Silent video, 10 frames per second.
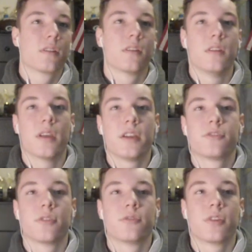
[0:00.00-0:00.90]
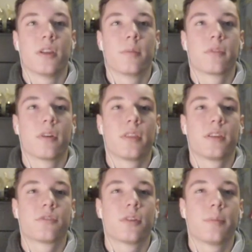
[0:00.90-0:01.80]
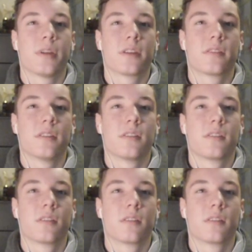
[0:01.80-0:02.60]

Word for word: Nitro trade-up, so I think Triplex is.